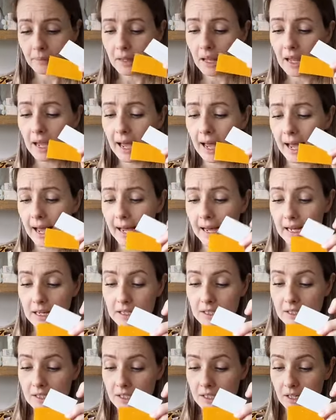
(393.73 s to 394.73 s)

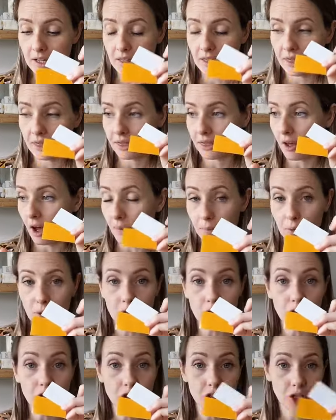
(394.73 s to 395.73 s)
and I'm going to
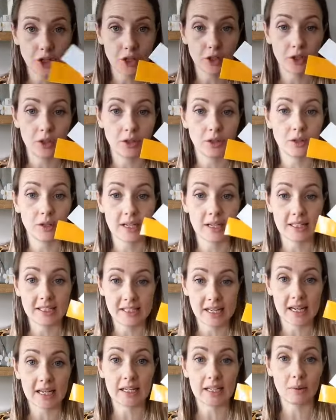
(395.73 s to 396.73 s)
show you
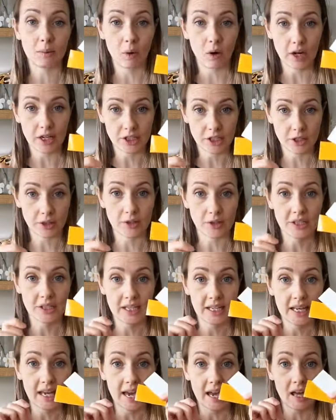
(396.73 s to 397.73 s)
exactly what I do to
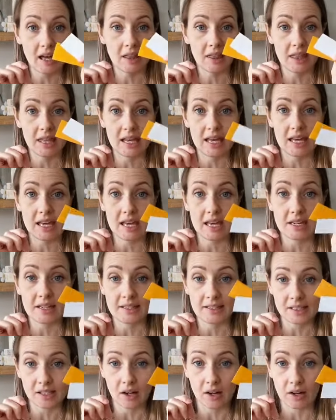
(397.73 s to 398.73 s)
get the
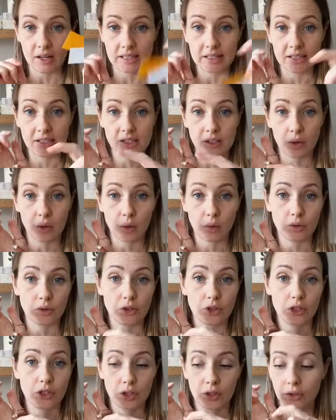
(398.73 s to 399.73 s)
designs
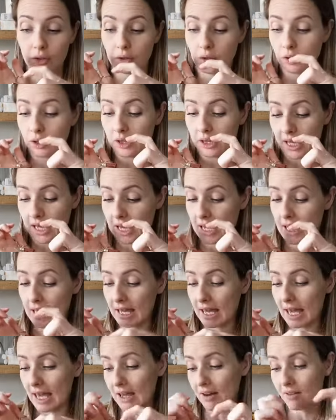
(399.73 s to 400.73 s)
onto the
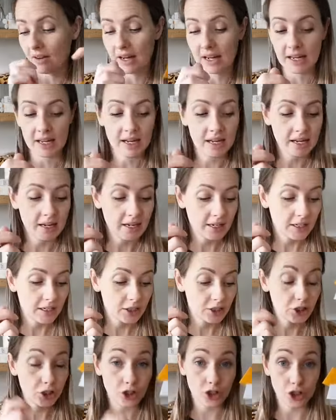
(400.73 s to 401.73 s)
keyring.
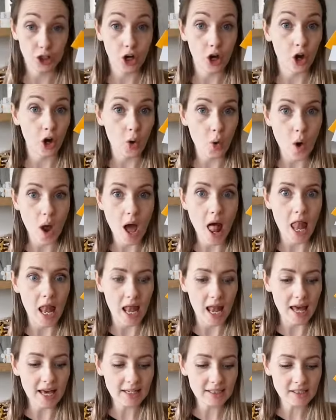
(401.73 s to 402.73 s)
So
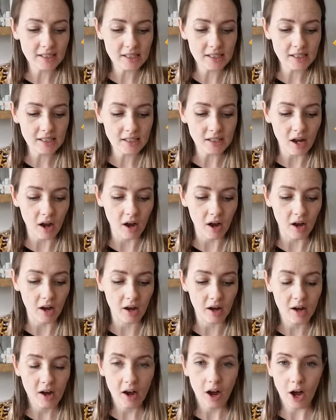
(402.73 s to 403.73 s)
let's start.
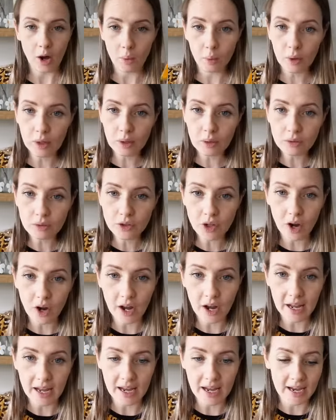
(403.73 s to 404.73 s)
I will
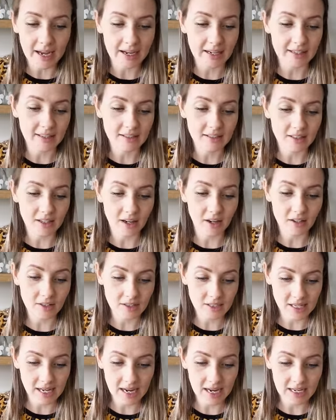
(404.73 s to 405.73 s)
try and
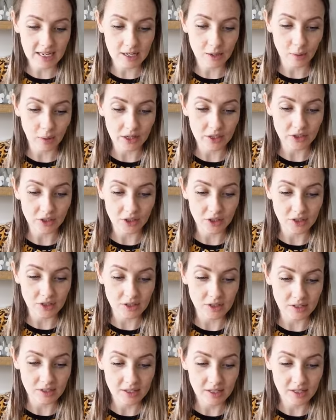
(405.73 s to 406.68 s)
answer any questions